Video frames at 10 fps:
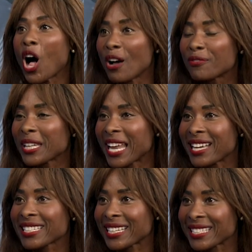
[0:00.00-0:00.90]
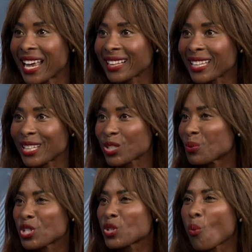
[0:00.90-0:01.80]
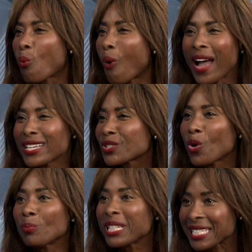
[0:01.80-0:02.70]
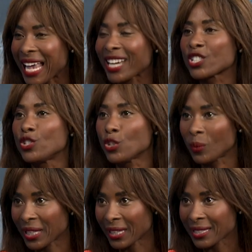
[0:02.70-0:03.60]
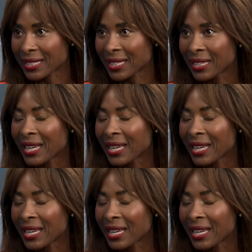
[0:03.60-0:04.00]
often ask exactly this, which is why is Goldman Sachs doing this?